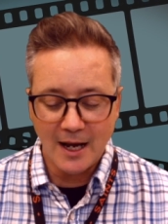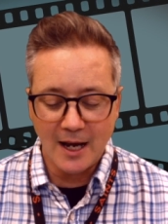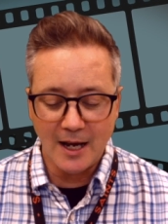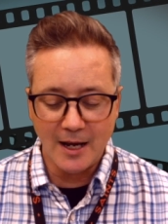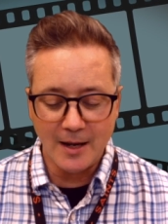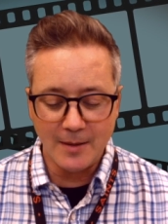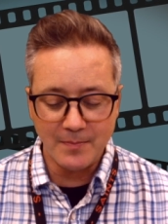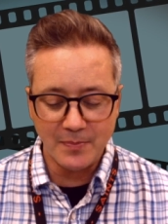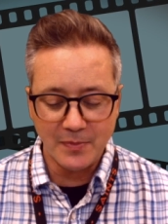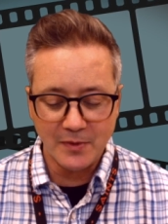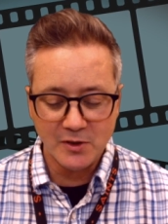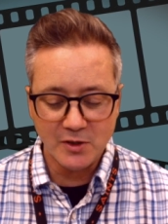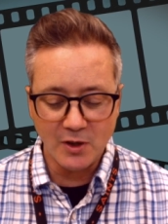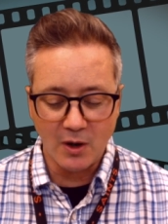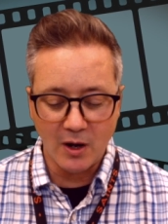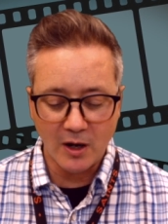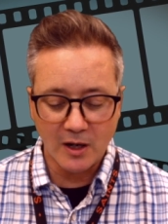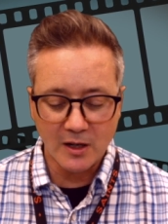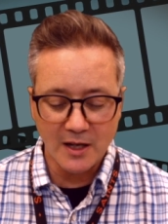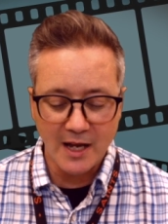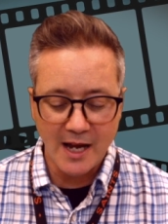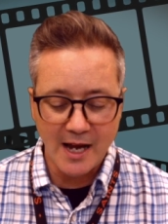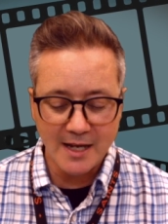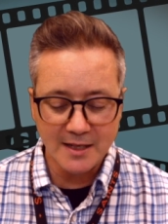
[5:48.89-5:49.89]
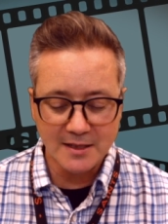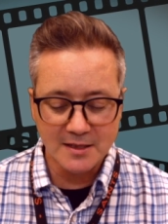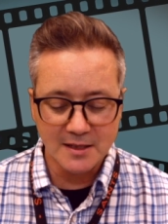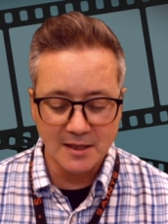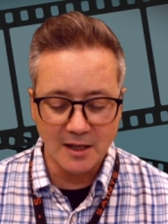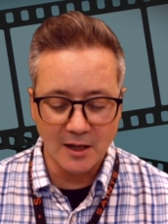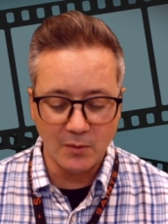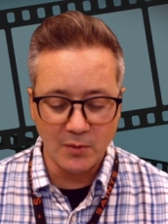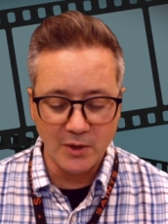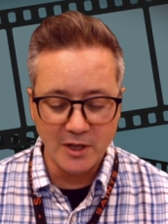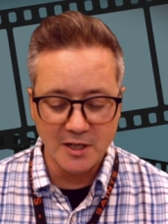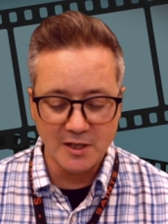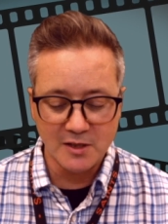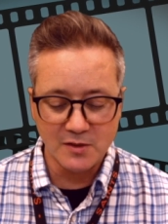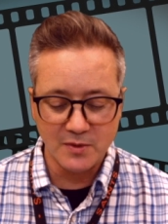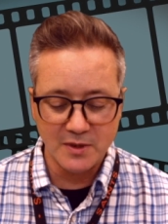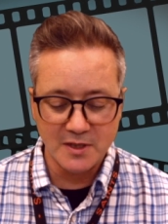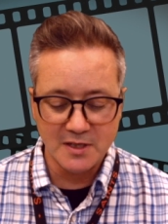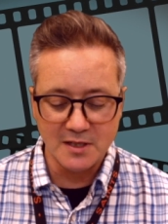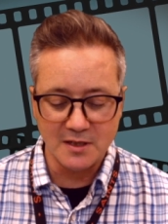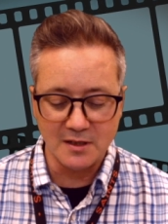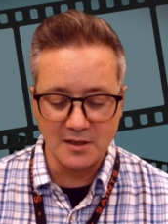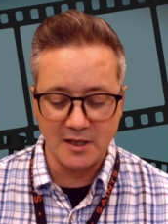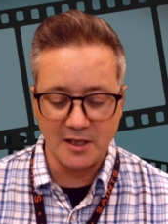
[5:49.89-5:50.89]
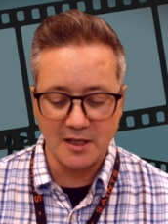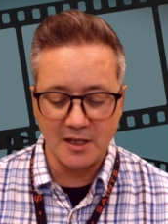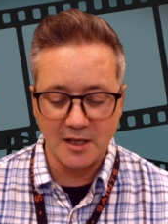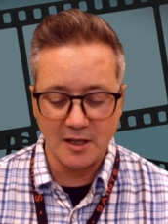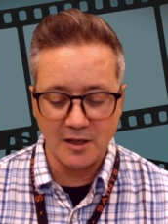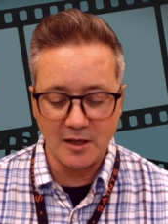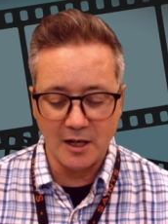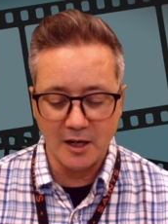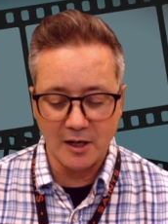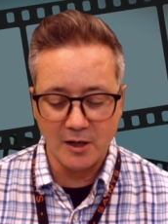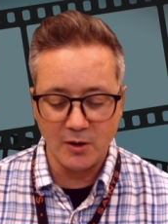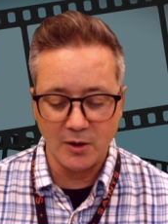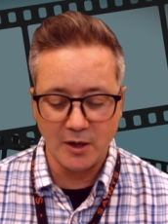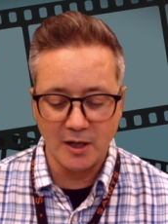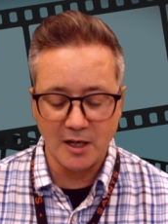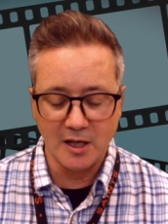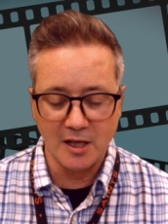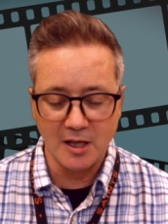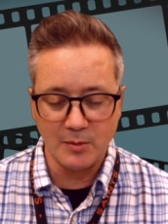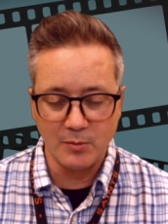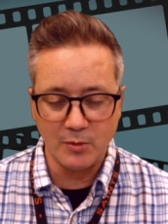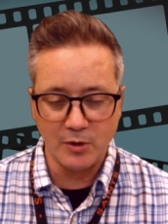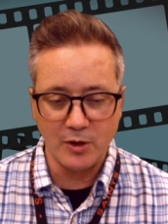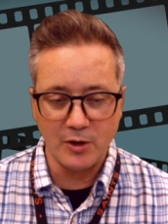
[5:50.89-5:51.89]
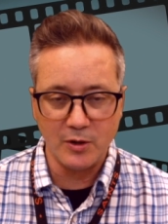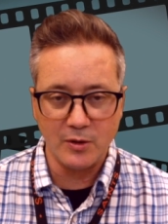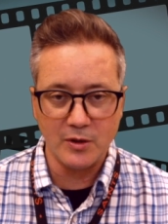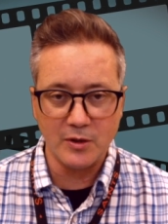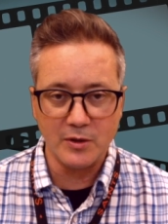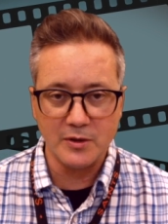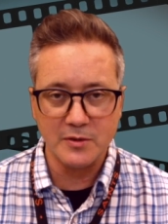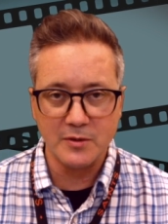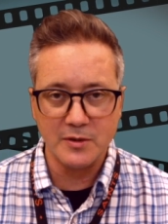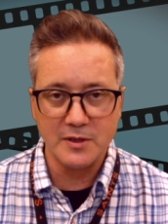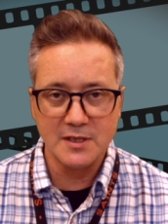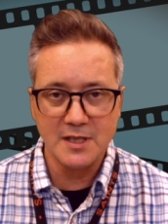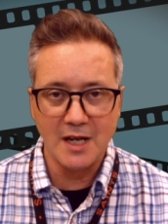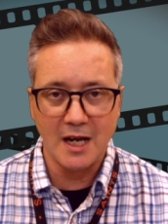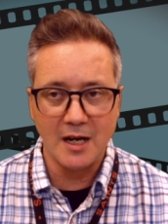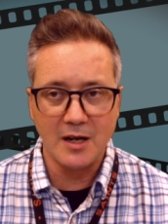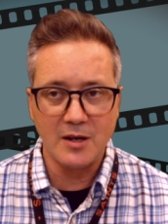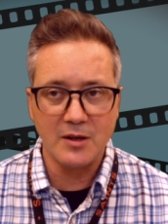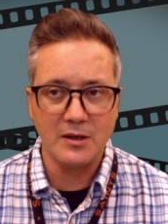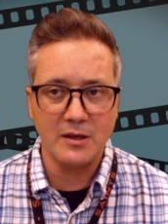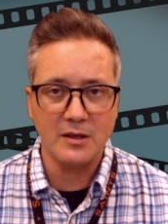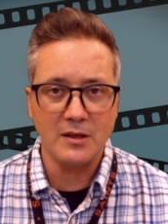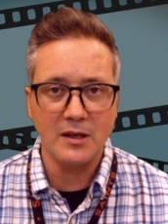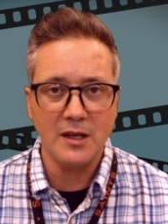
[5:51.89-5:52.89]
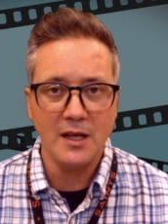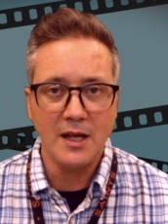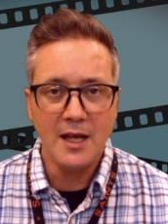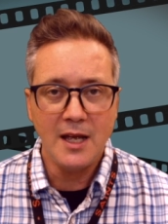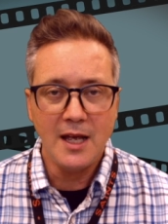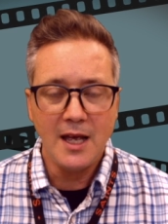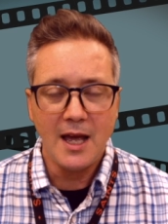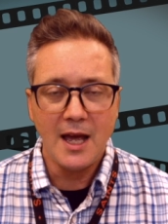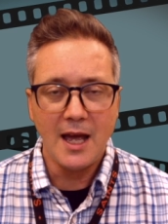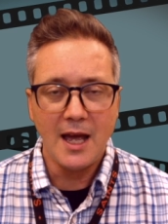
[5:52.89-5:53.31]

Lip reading: So our class, we just recently did a curriculum renewal cycle,